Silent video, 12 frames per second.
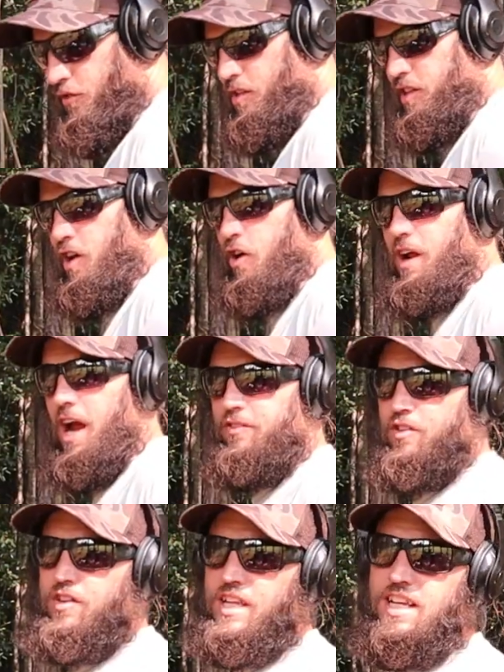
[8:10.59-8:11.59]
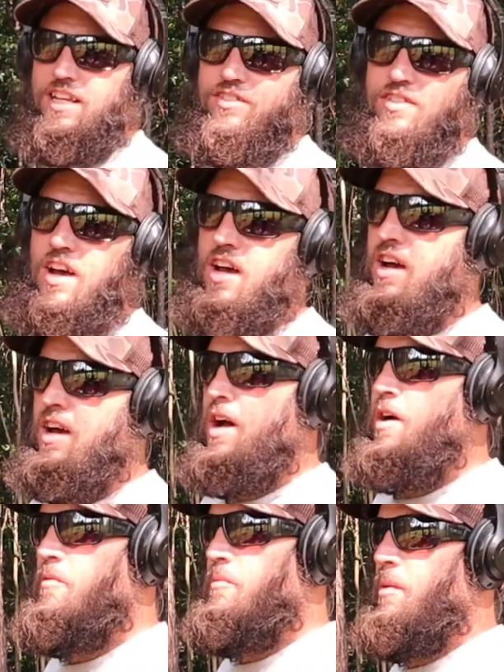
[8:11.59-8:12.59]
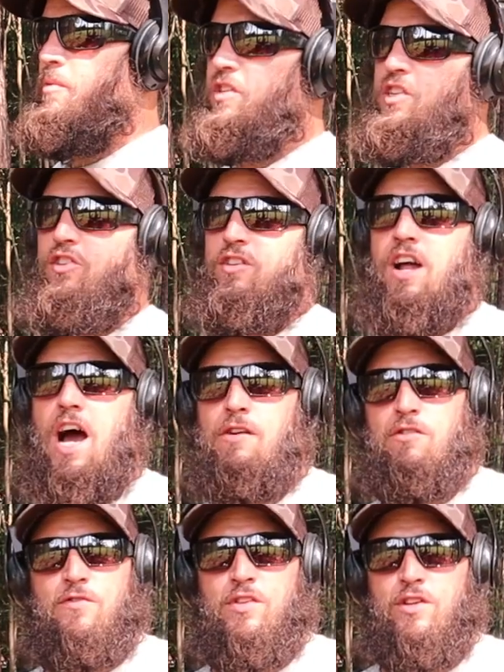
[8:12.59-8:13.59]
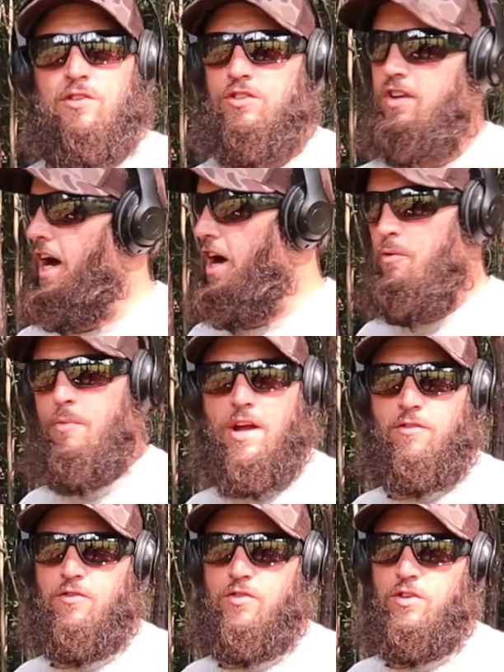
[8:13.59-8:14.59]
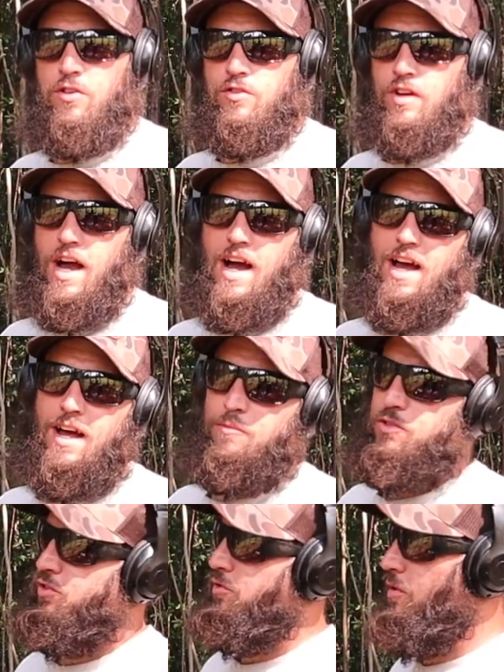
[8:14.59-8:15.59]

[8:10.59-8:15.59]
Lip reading: to reload after these. Remember, these are not reviews. I don't make reviews. I'm just a